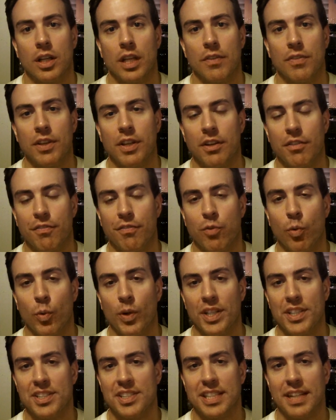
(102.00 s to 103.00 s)
If you had a
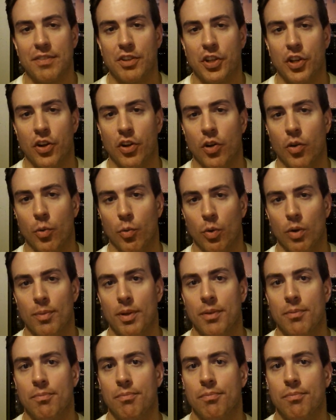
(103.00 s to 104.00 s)
47-year-old
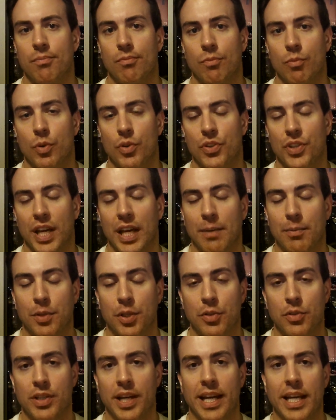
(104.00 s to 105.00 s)
woman with type
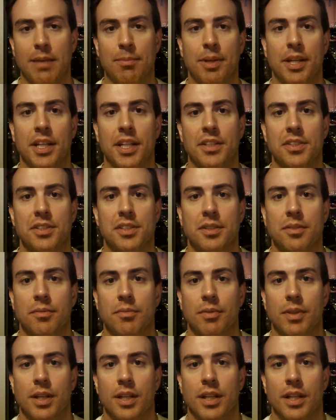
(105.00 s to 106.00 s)
2 diabetes,
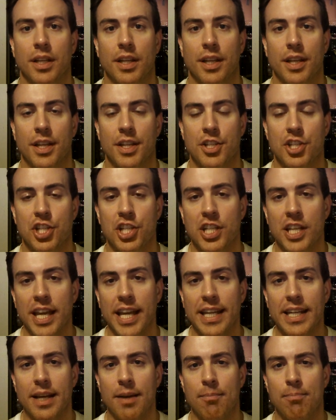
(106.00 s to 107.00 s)
and she
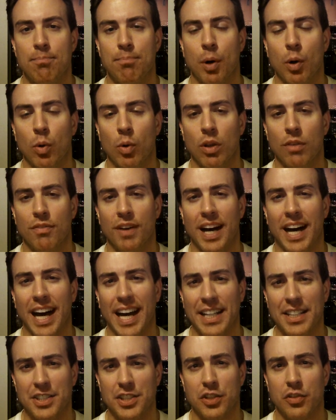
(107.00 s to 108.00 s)
ate a bowl of
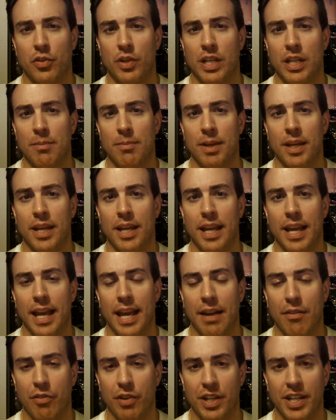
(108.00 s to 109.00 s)
ice cream
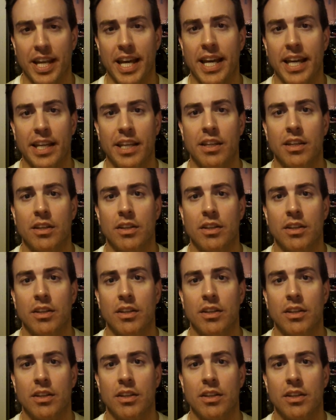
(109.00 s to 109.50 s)
every day,